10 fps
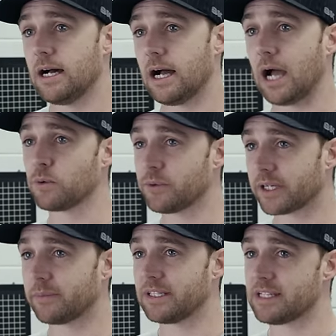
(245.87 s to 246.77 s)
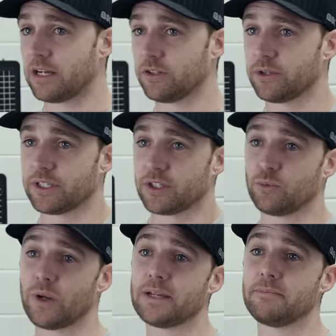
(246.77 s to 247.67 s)
I would recommend downloading the
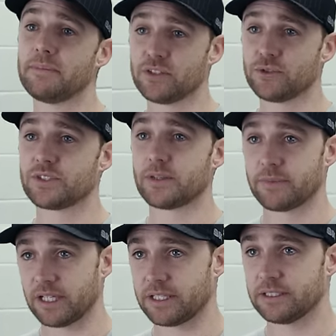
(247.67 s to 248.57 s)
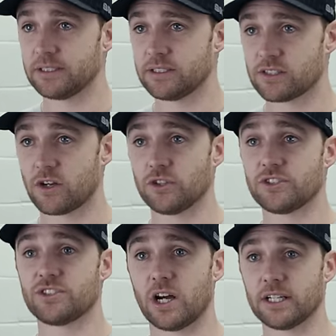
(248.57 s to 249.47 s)
Red Menu Simulator. It's
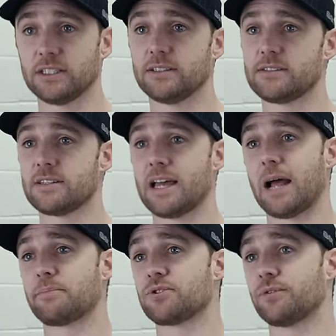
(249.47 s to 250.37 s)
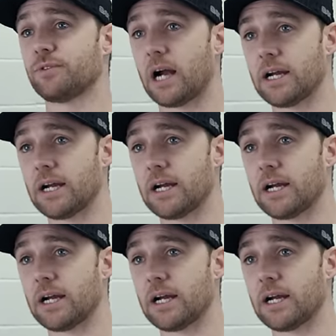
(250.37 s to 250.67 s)
called Donna. It's in the App Store for